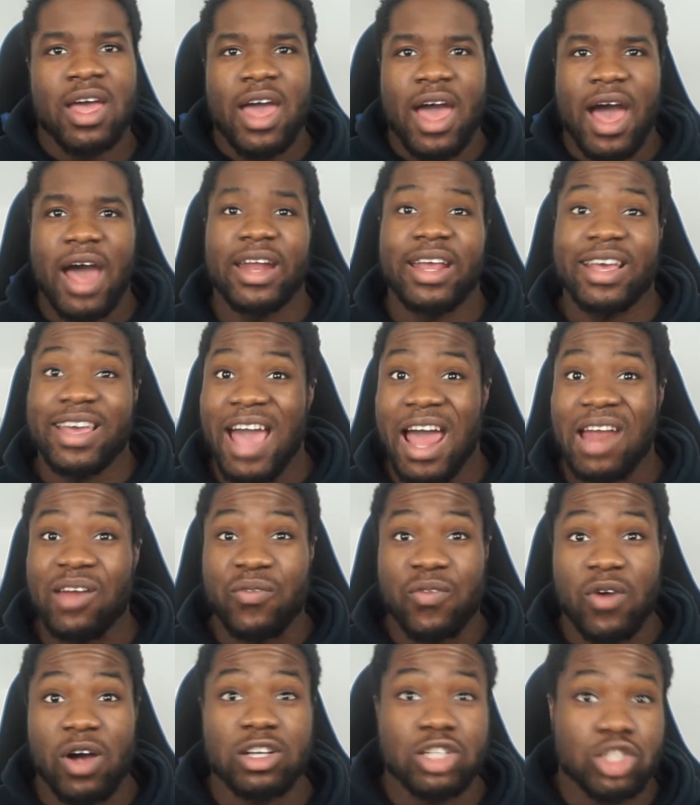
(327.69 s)
And it can
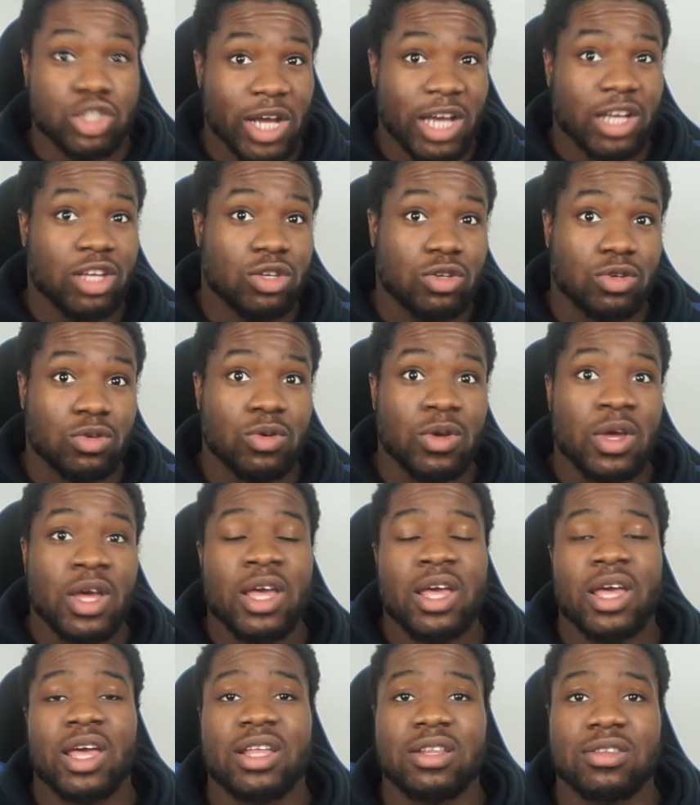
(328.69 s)
fast track you
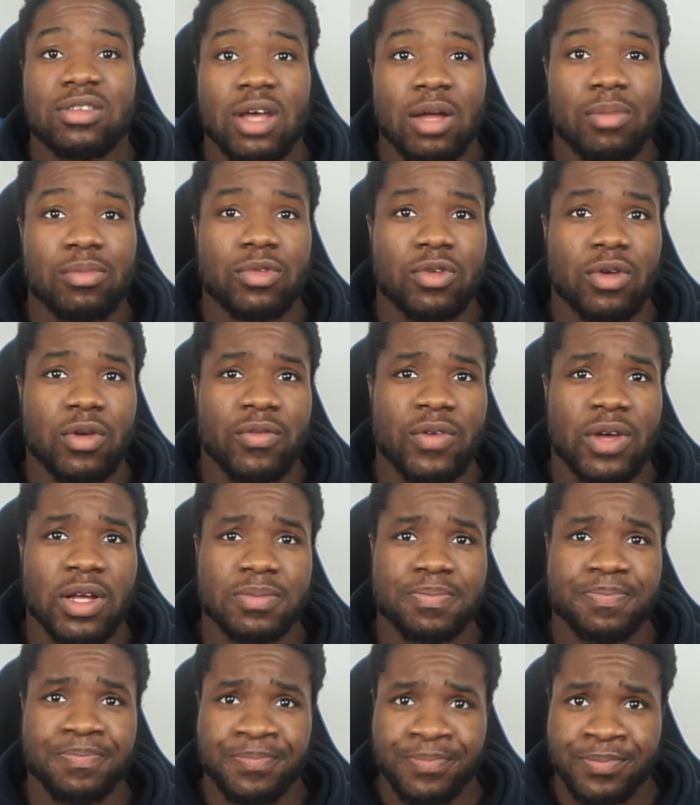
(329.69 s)
in terms of
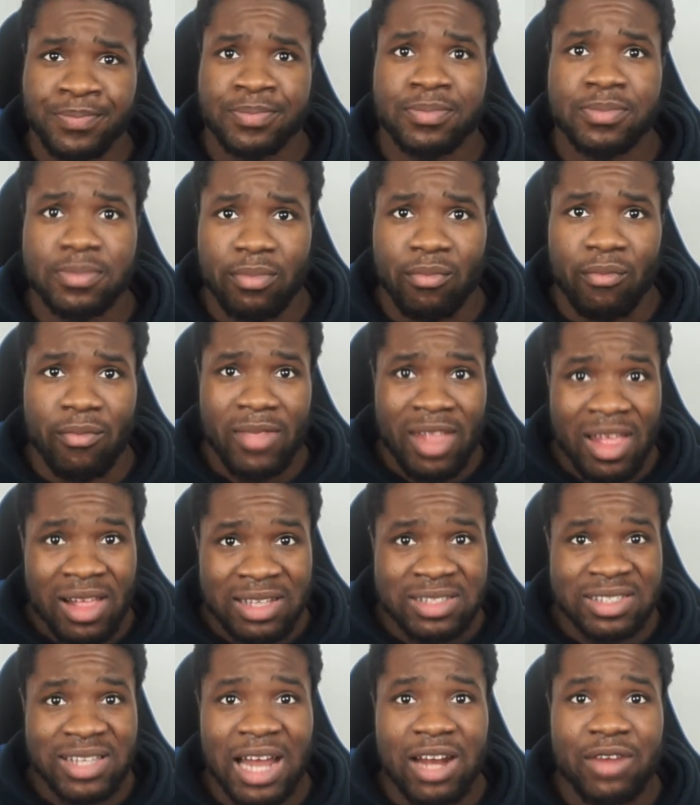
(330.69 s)

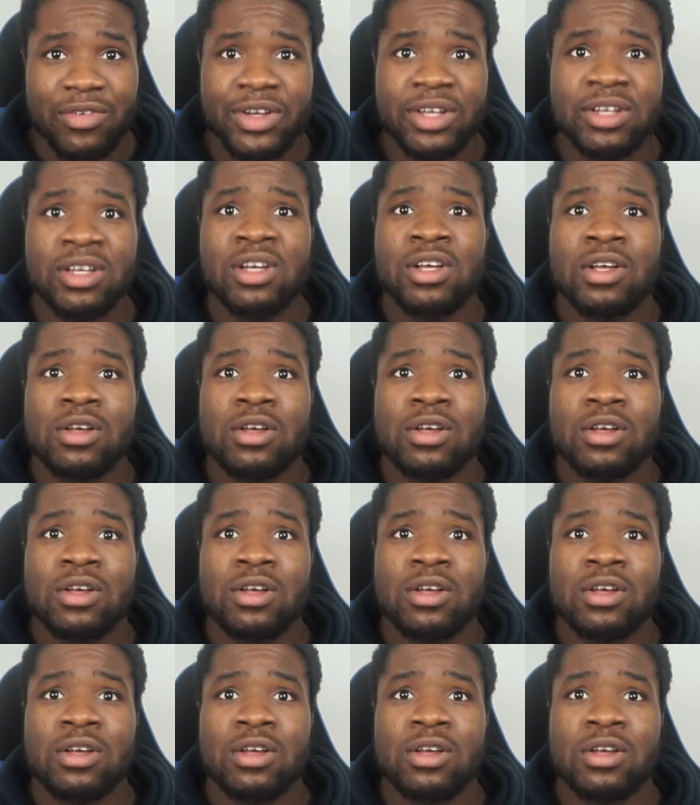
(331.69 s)
salary.